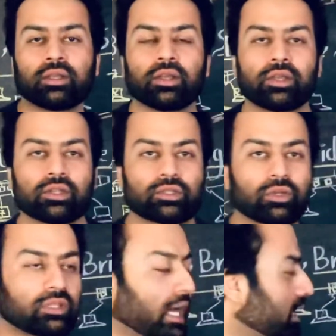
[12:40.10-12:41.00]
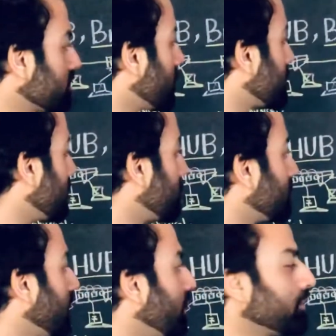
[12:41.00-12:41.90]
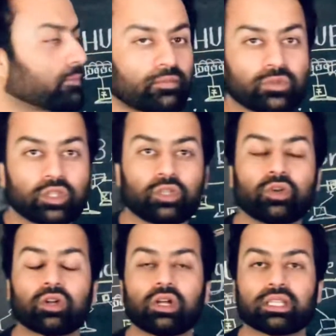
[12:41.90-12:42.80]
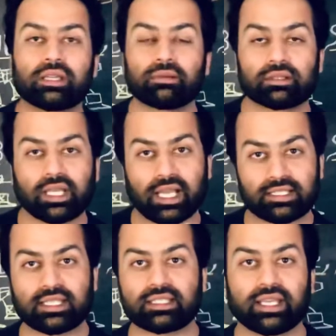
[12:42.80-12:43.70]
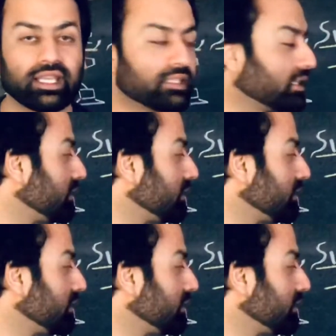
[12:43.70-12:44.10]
So that is why sometimes you are not able to access the internet,